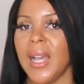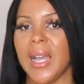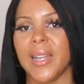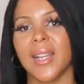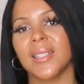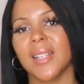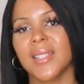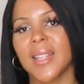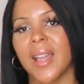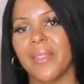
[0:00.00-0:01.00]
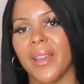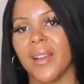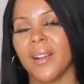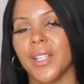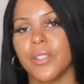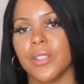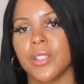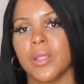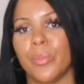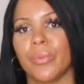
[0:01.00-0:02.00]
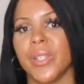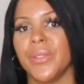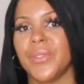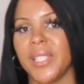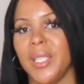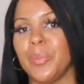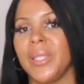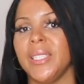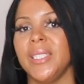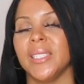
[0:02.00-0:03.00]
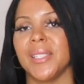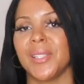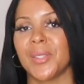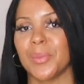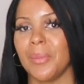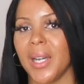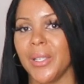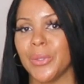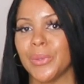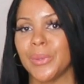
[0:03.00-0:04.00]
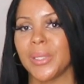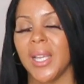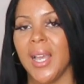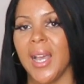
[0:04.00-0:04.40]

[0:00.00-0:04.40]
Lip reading: And as I sat there, I kind of just breathed deeply and smiled,